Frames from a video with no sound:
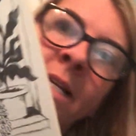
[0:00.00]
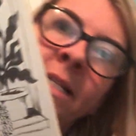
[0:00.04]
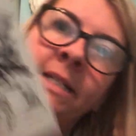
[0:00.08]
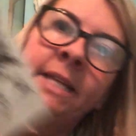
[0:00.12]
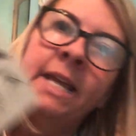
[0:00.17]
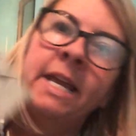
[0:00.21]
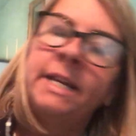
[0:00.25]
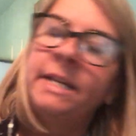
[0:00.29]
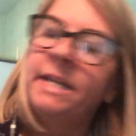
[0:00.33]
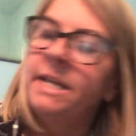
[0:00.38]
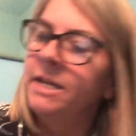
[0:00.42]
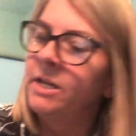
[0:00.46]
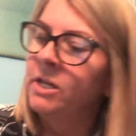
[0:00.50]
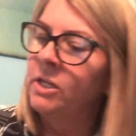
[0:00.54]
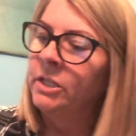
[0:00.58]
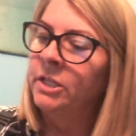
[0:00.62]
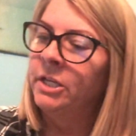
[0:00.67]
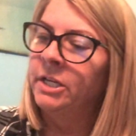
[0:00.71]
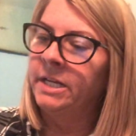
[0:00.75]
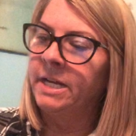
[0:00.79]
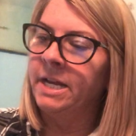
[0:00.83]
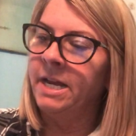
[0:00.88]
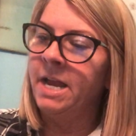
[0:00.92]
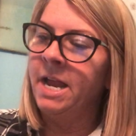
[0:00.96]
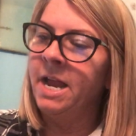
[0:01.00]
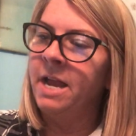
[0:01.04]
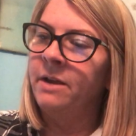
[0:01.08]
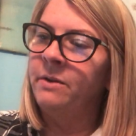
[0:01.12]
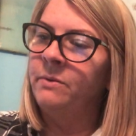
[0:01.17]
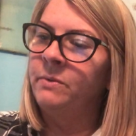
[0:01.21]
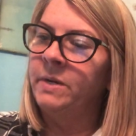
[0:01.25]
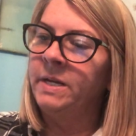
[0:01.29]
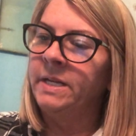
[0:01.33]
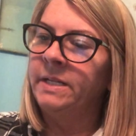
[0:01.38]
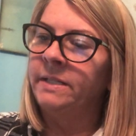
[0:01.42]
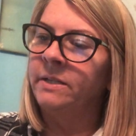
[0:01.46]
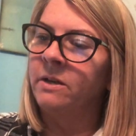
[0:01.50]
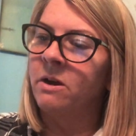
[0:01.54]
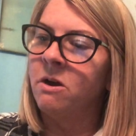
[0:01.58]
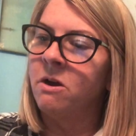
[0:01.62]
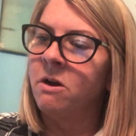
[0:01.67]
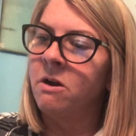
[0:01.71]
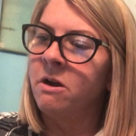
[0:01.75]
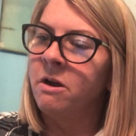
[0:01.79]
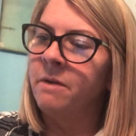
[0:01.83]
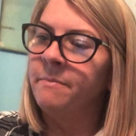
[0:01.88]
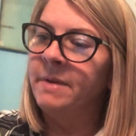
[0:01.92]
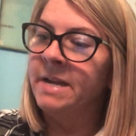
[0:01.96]
taking a look at Henry's
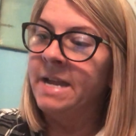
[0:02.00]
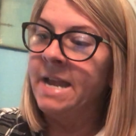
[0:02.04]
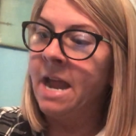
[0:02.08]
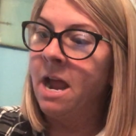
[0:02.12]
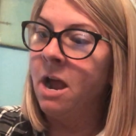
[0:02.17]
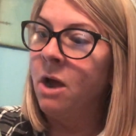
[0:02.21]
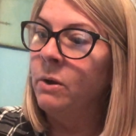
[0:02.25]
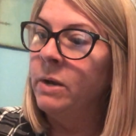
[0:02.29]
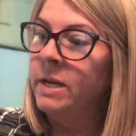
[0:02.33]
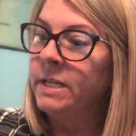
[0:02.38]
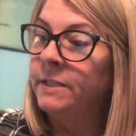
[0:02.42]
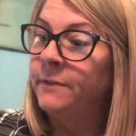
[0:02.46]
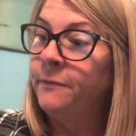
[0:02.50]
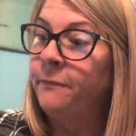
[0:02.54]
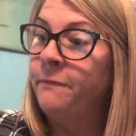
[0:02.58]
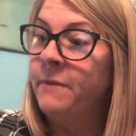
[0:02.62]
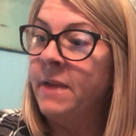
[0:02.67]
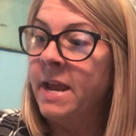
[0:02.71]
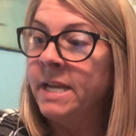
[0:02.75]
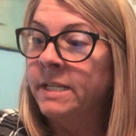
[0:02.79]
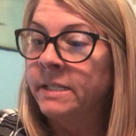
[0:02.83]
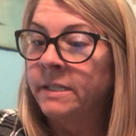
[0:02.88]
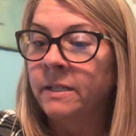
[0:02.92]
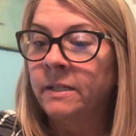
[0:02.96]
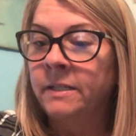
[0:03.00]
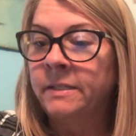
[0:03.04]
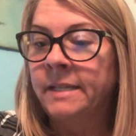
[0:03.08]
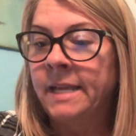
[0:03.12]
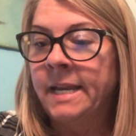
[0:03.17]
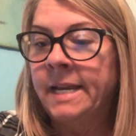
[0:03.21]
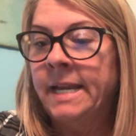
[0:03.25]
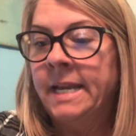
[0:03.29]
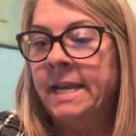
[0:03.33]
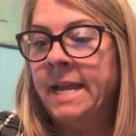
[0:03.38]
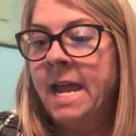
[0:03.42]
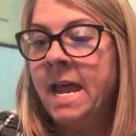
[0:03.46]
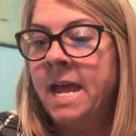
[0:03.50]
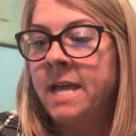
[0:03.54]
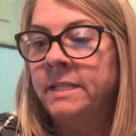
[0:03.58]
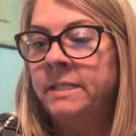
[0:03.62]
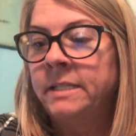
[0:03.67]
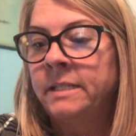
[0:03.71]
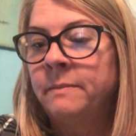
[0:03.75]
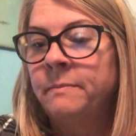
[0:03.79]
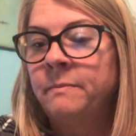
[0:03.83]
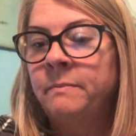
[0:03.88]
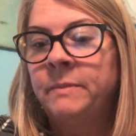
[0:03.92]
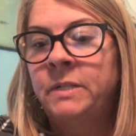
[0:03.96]
arm, and now his face looks like it
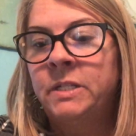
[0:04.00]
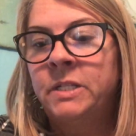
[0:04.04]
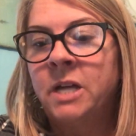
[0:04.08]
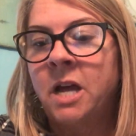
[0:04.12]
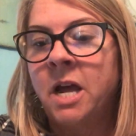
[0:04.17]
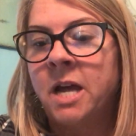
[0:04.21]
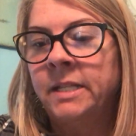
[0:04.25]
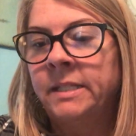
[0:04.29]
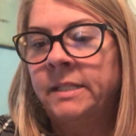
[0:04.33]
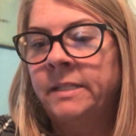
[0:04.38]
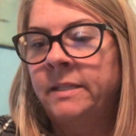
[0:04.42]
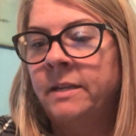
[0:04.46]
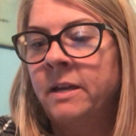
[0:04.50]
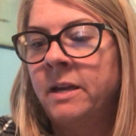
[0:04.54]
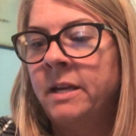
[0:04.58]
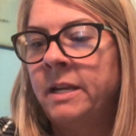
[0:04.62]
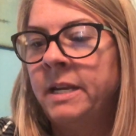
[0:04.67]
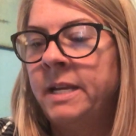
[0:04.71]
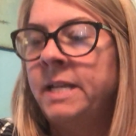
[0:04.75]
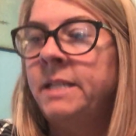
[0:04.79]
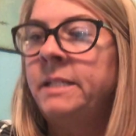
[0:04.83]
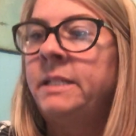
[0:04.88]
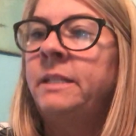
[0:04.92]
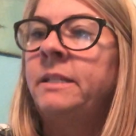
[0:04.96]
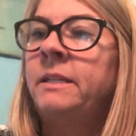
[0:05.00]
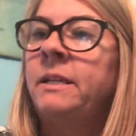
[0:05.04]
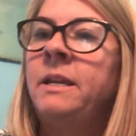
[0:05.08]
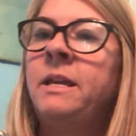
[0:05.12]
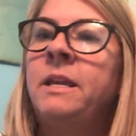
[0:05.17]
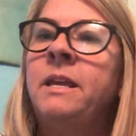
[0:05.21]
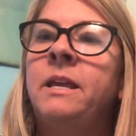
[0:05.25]
has some dots on it.